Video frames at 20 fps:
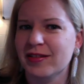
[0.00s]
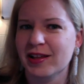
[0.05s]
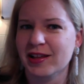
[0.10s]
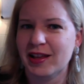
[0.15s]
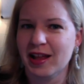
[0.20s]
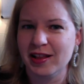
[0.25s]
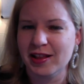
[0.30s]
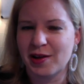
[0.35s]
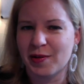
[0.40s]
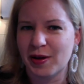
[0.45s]
Like,
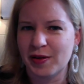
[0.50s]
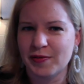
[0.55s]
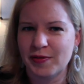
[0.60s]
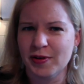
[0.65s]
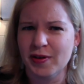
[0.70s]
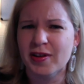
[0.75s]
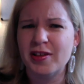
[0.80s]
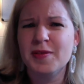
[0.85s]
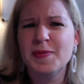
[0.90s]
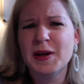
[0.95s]
that's how I
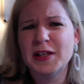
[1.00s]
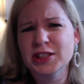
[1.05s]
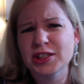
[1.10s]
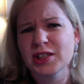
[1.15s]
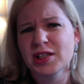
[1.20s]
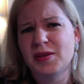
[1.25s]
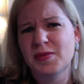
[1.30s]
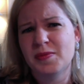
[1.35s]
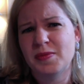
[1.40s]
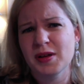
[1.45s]
feel,
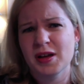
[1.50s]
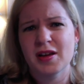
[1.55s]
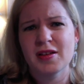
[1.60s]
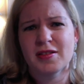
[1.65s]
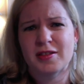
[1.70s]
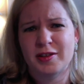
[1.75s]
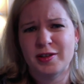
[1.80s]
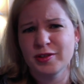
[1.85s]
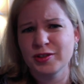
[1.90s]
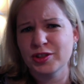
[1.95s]
especially
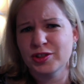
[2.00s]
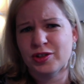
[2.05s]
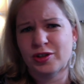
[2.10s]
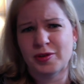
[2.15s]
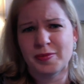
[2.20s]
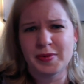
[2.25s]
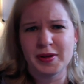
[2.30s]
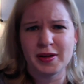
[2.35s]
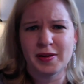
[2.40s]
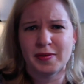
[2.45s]
because you just
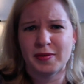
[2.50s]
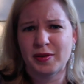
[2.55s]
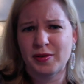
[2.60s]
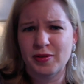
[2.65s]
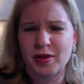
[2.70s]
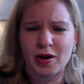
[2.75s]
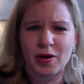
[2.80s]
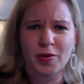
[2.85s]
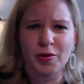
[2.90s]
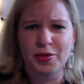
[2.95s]
heard me do
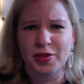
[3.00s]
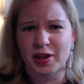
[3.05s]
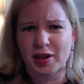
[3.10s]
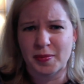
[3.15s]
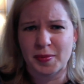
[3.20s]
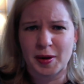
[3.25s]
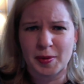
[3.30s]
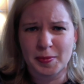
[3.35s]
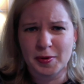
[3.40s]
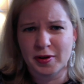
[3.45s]
that whole thing
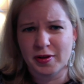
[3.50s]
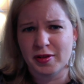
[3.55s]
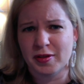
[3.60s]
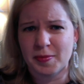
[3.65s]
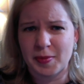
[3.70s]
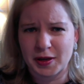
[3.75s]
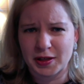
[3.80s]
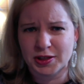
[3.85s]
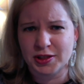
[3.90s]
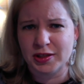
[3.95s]
about
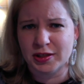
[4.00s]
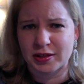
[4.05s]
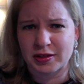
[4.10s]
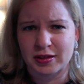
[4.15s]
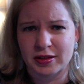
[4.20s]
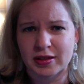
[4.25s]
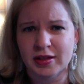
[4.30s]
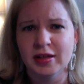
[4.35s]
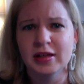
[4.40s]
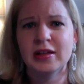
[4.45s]
participation
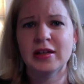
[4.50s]
and